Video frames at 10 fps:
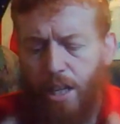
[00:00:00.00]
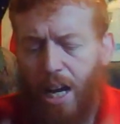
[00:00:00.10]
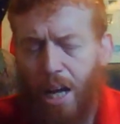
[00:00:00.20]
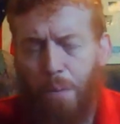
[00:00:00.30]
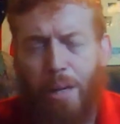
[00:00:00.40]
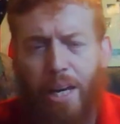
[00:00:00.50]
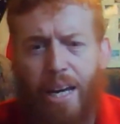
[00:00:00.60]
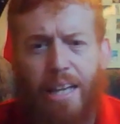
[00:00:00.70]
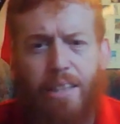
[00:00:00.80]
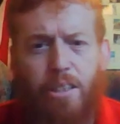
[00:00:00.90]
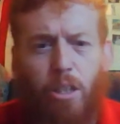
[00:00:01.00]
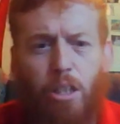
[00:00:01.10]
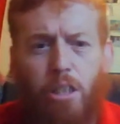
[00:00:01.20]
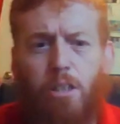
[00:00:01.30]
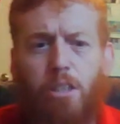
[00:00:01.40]
IPAs or a
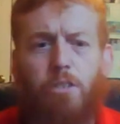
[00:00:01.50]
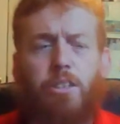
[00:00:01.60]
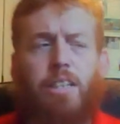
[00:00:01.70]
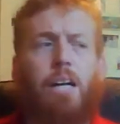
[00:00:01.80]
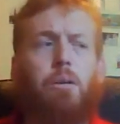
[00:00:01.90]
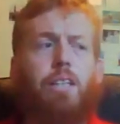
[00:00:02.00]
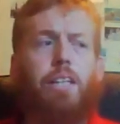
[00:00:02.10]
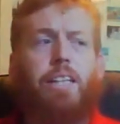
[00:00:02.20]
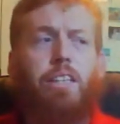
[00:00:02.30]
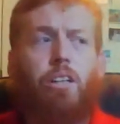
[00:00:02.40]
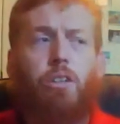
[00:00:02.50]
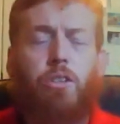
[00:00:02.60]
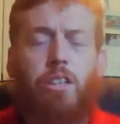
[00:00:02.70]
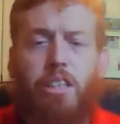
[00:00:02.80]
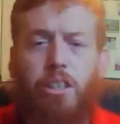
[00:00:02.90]
load of stouts and then all of a
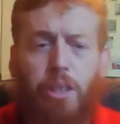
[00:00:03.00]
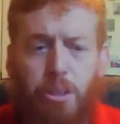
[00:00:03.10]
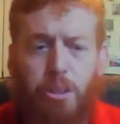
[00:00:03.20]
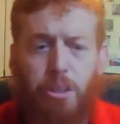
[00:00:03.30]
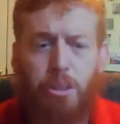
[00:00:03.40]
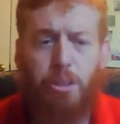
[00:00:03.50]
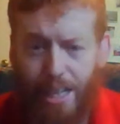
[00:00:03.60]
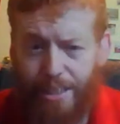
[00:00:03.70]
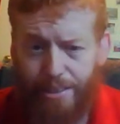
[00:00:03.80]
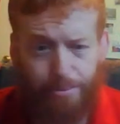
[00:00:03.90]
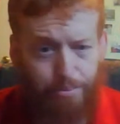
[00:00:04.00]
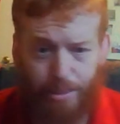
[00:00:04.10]
sudden you go into a lager,